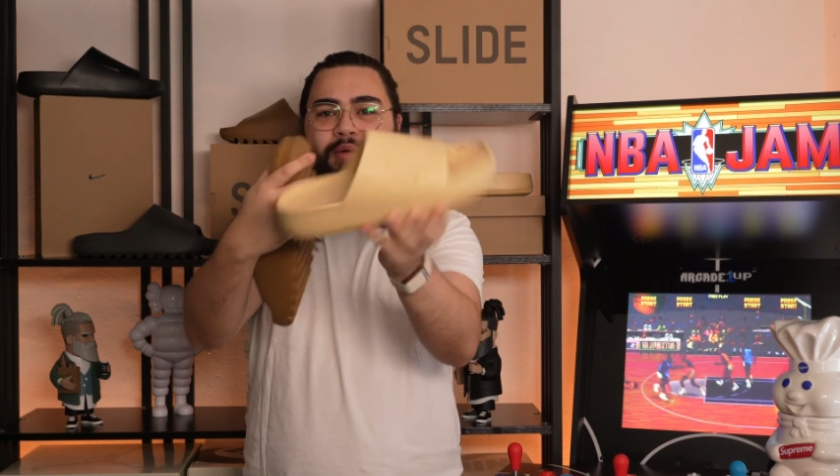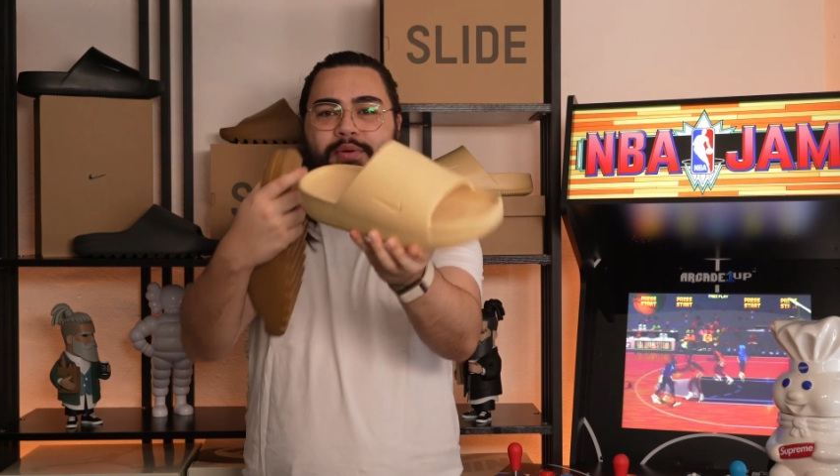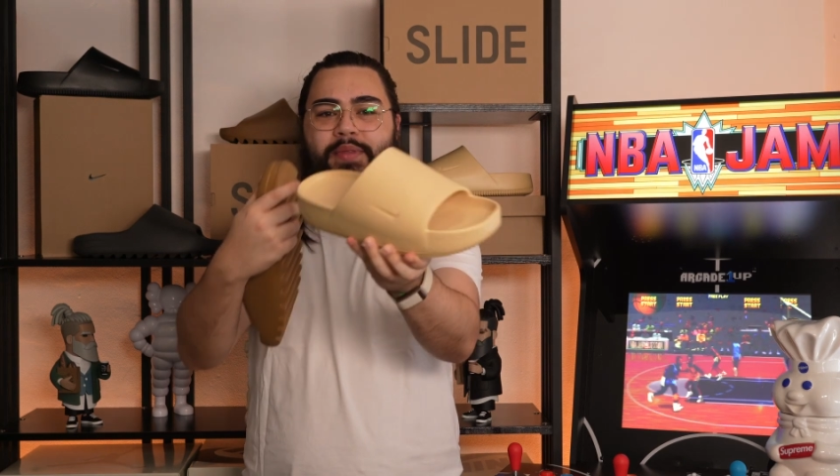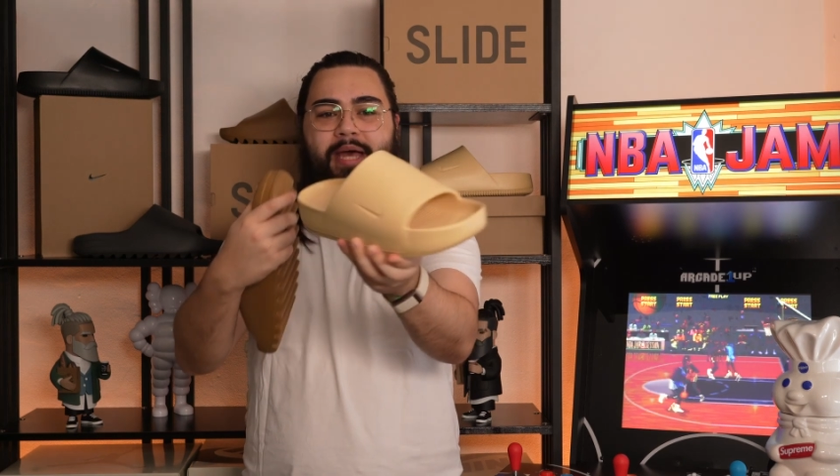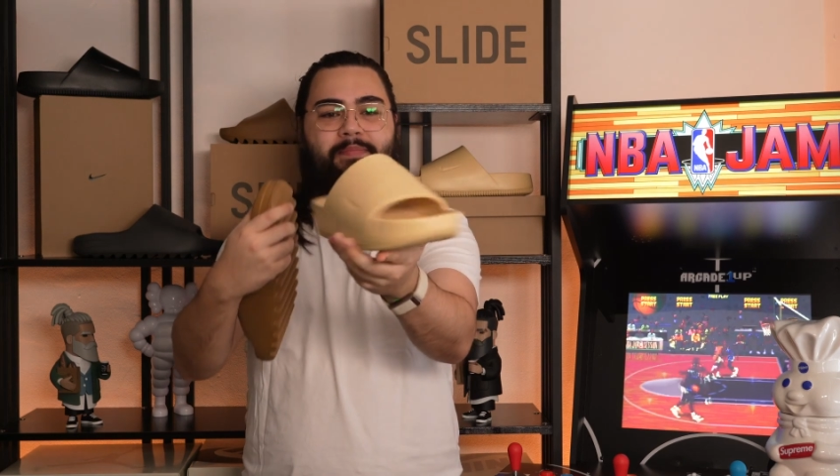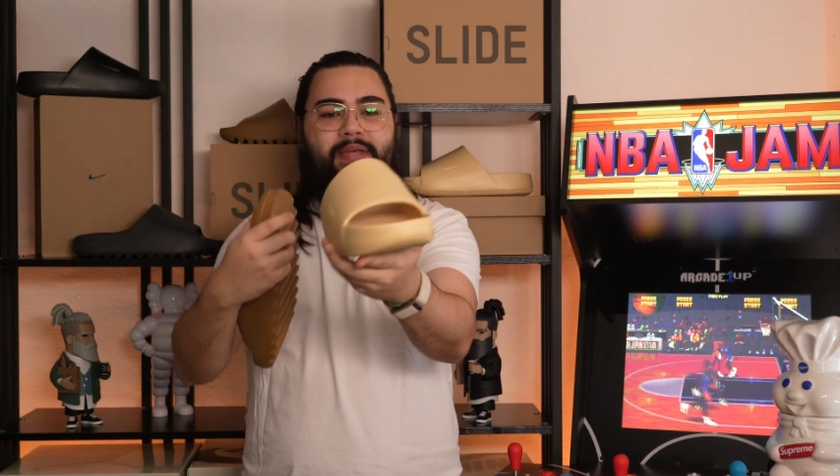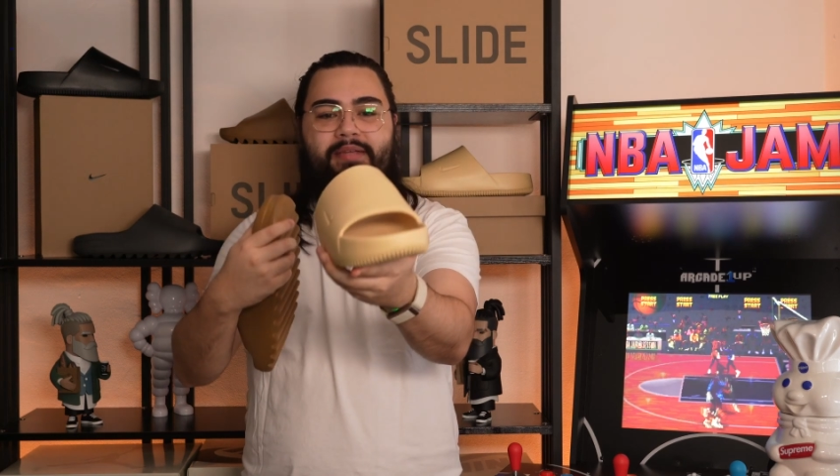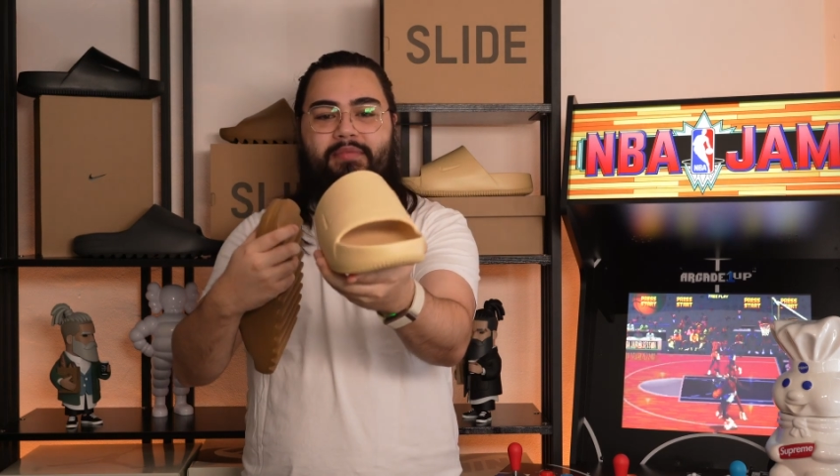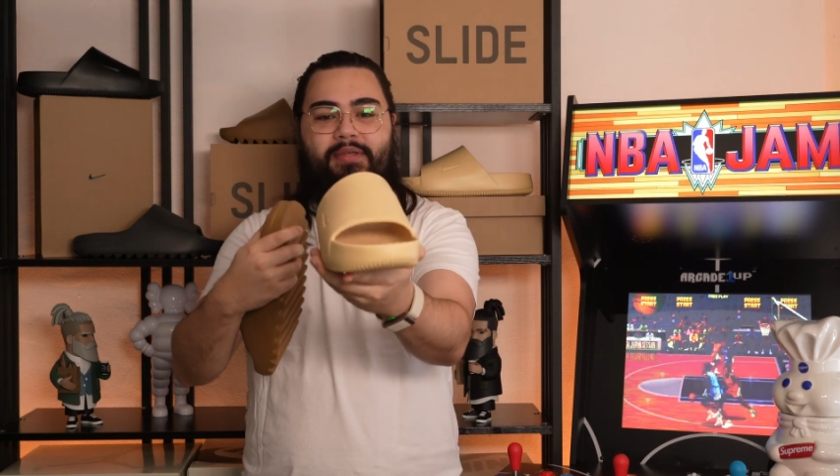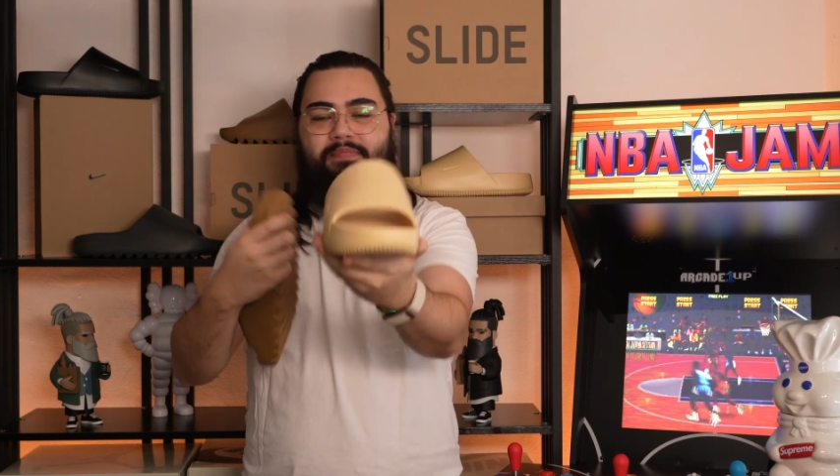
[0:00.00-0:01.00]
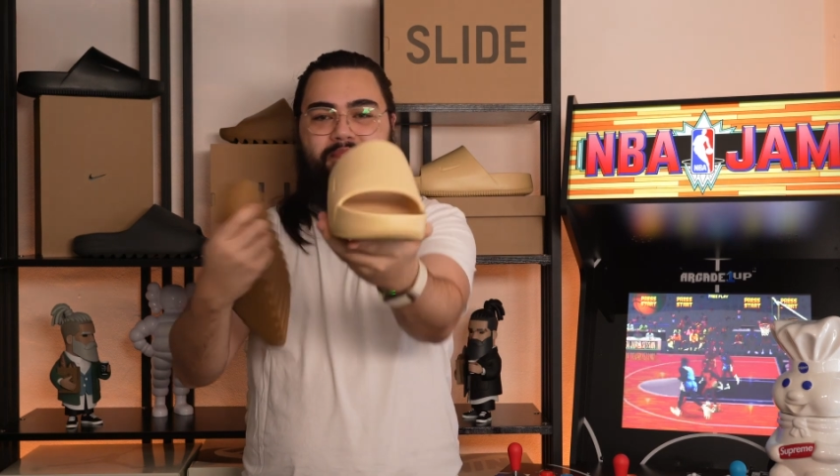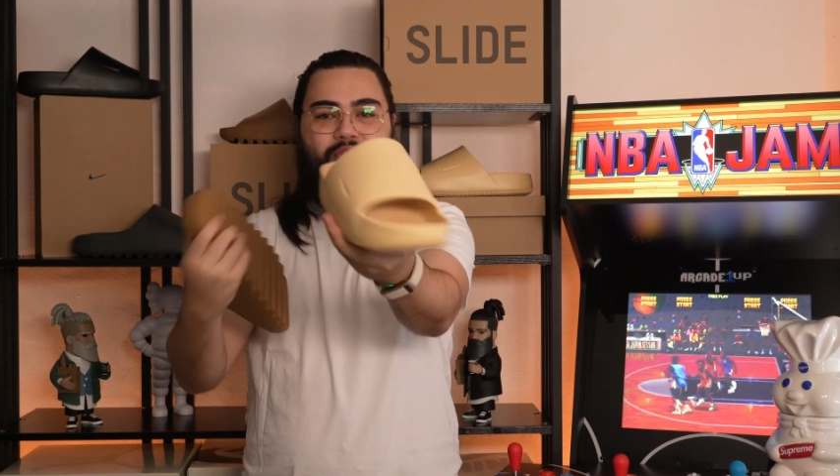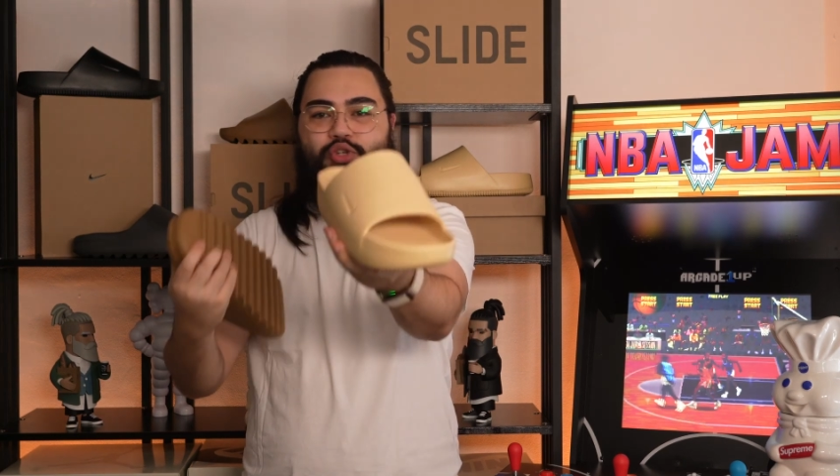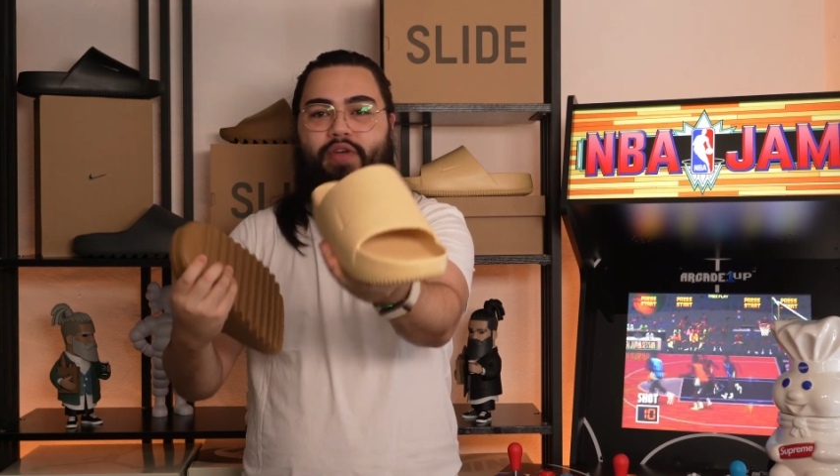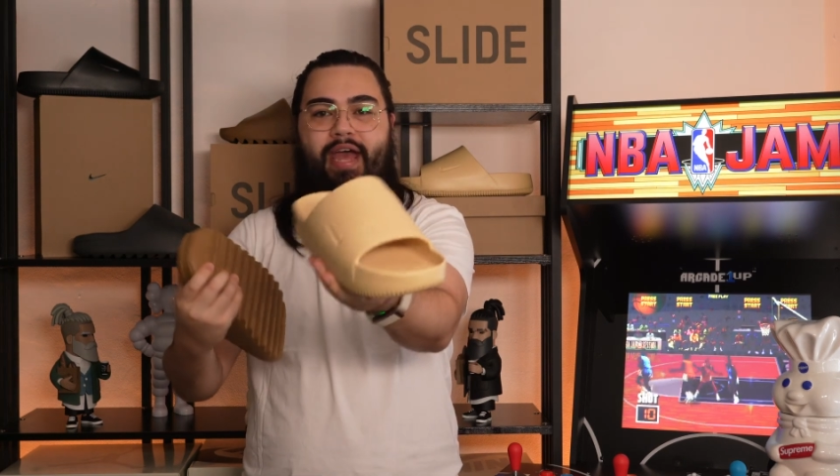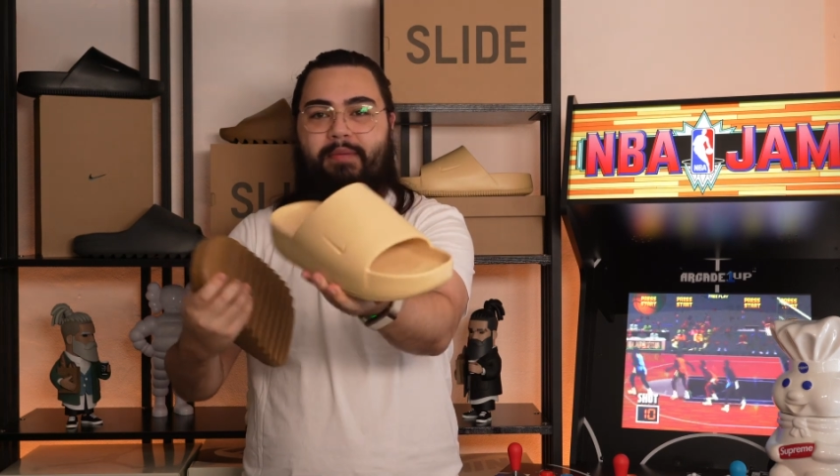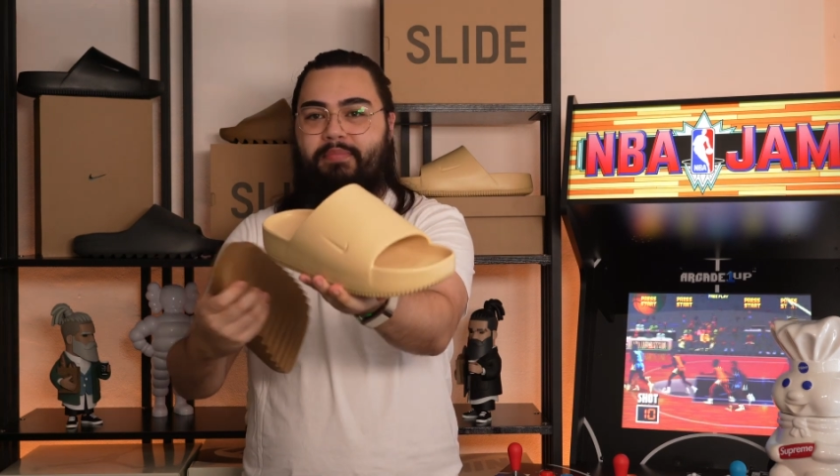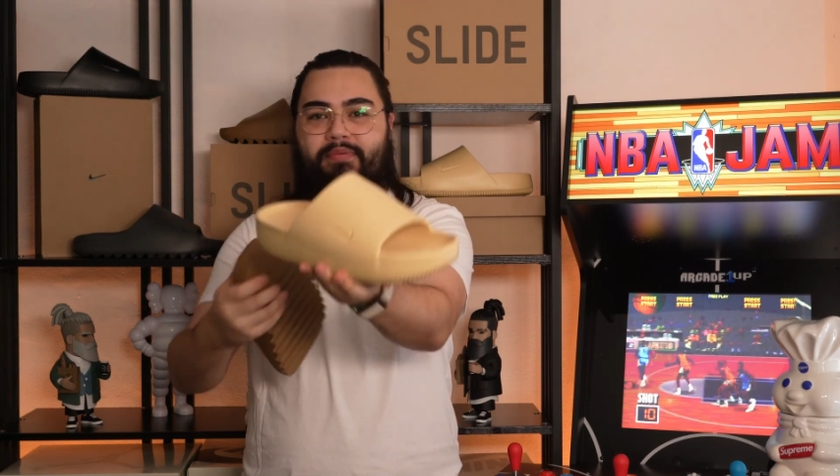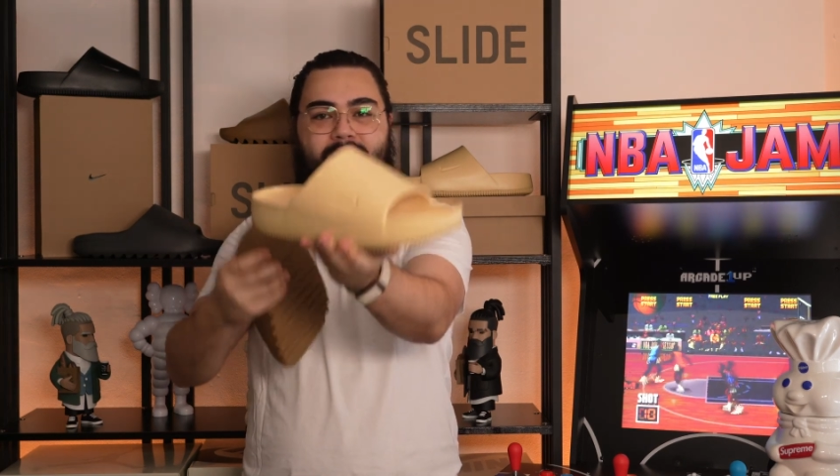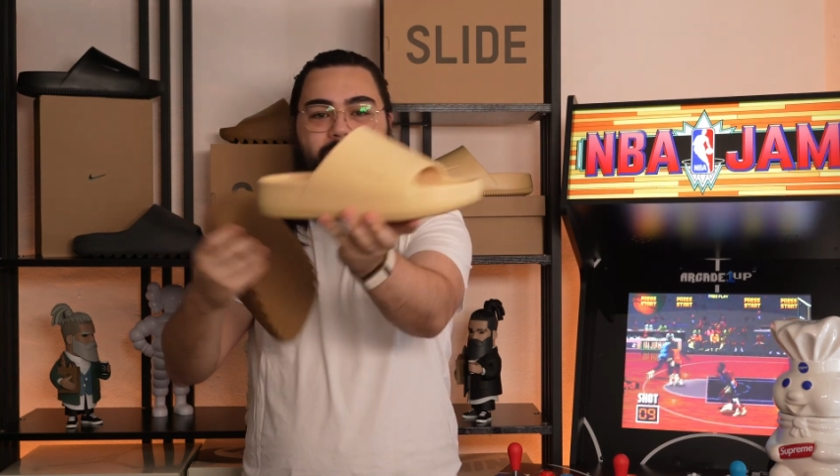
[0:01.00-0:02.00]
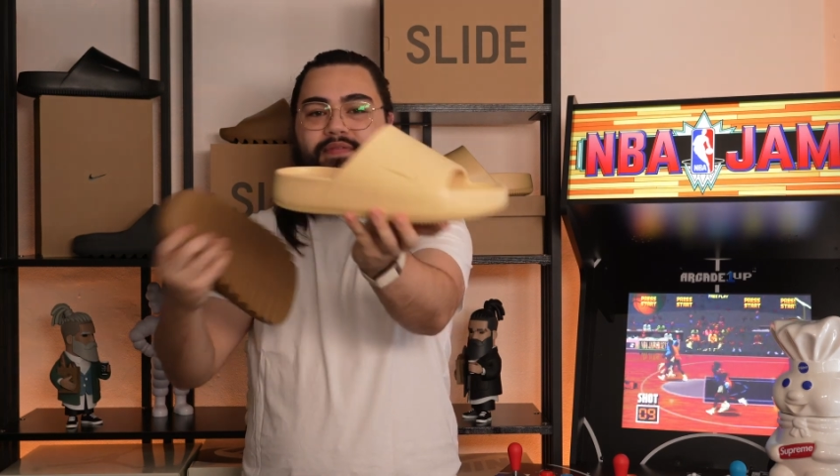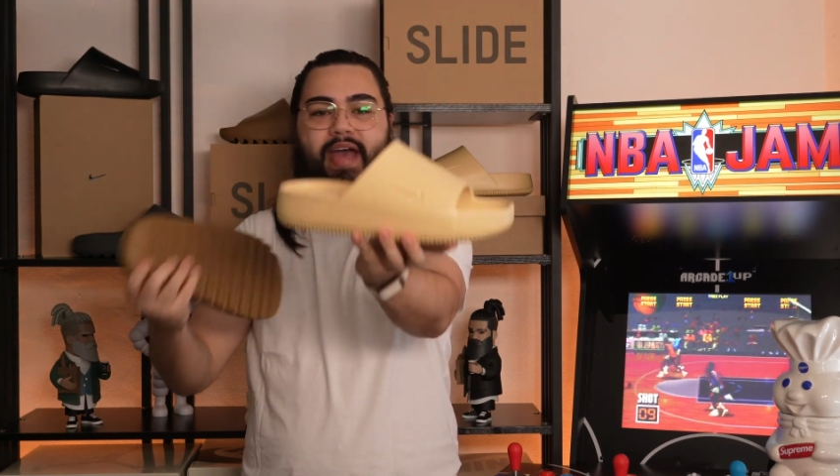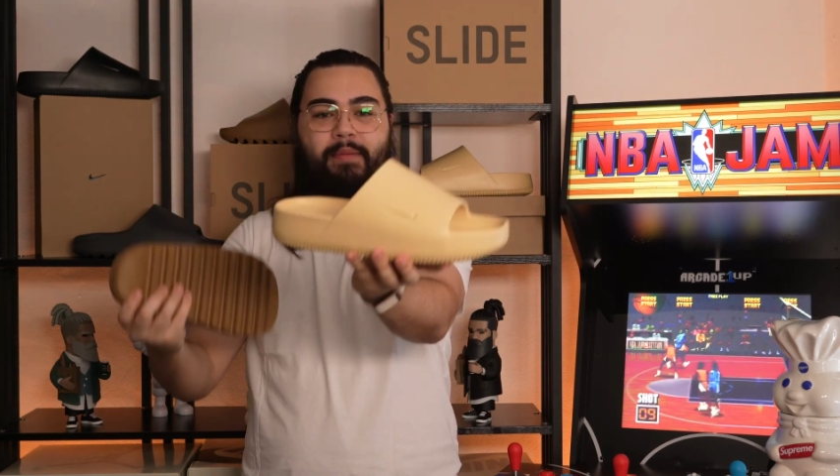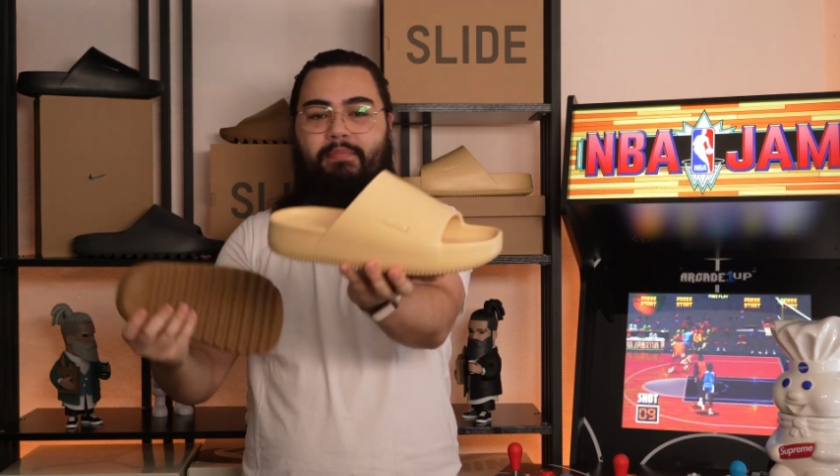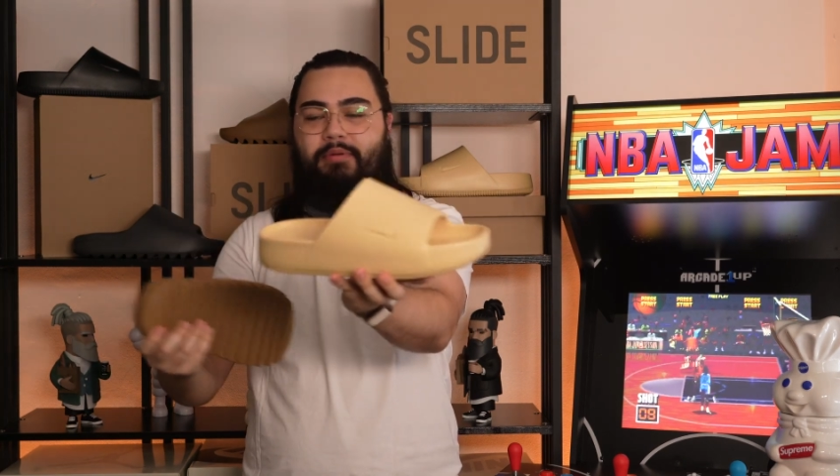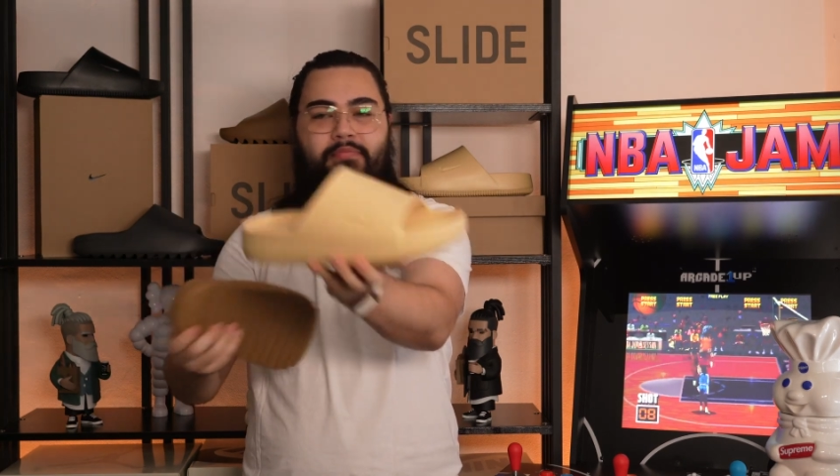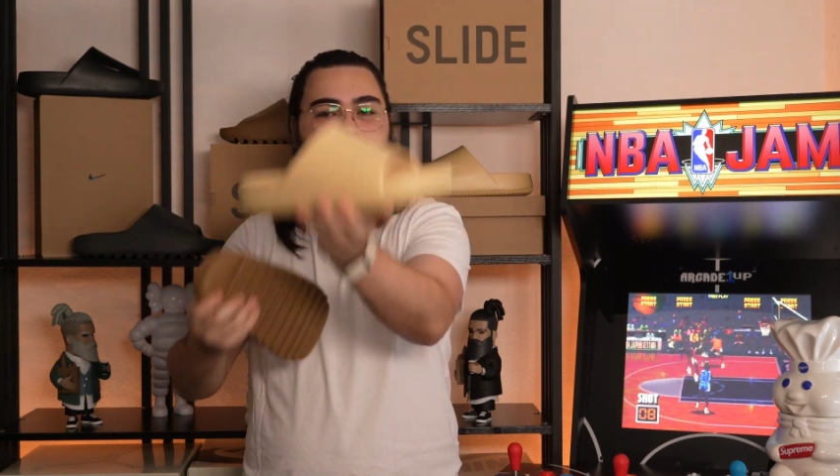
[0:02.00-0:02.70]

call that bit, the strap, the vamp,